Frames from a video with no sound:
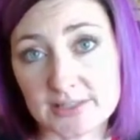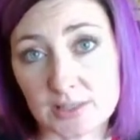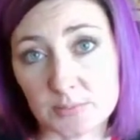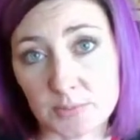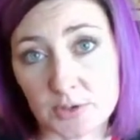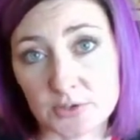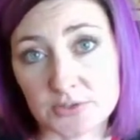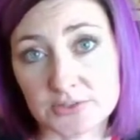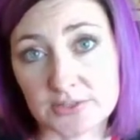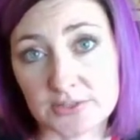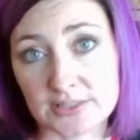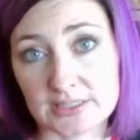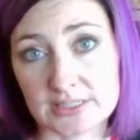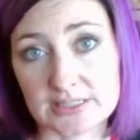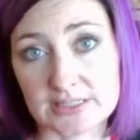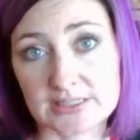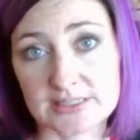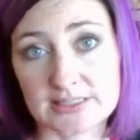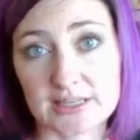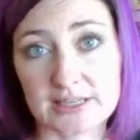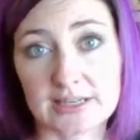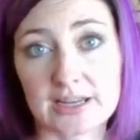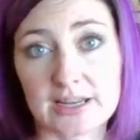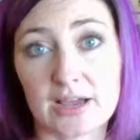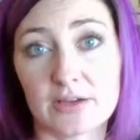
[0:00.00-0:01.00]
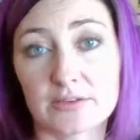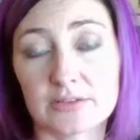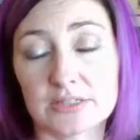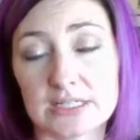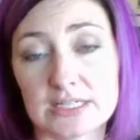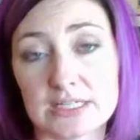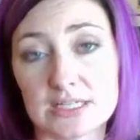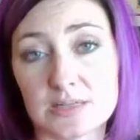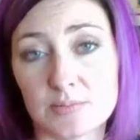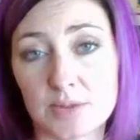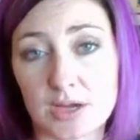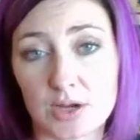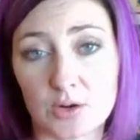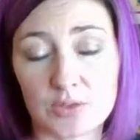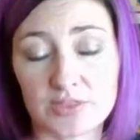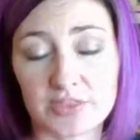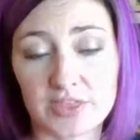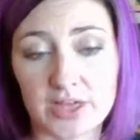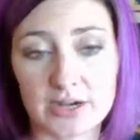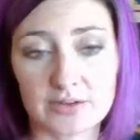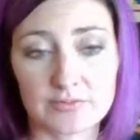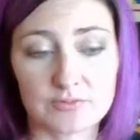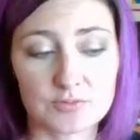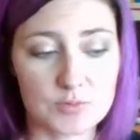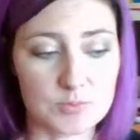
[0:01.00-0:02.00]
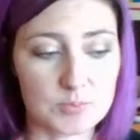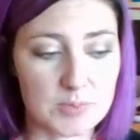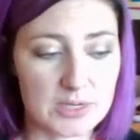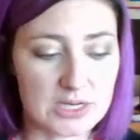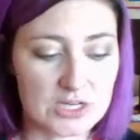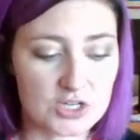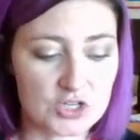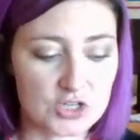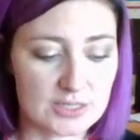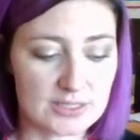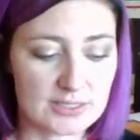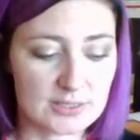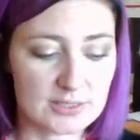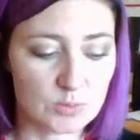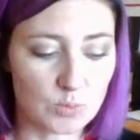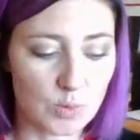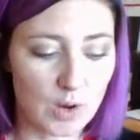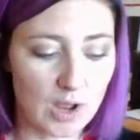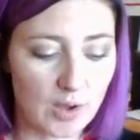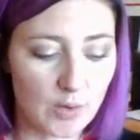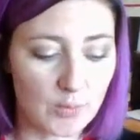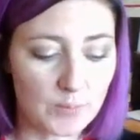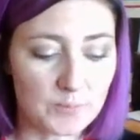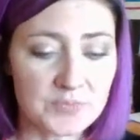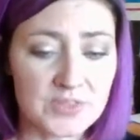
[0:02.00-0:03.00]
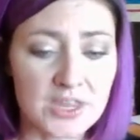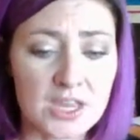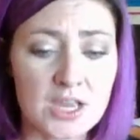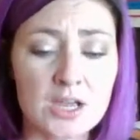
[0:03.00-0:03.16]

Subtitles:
I'm also going to send out an email with that information as well.